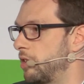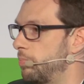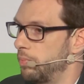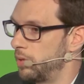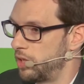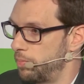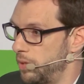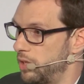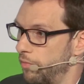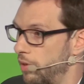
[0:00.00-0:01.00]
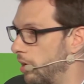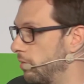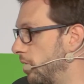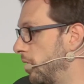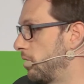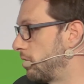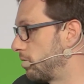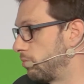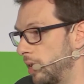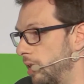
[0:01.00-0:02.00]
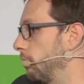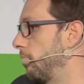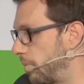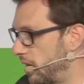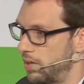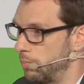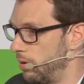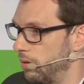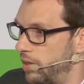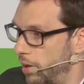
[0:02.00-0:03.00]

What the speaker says: this piece of code is replaceable.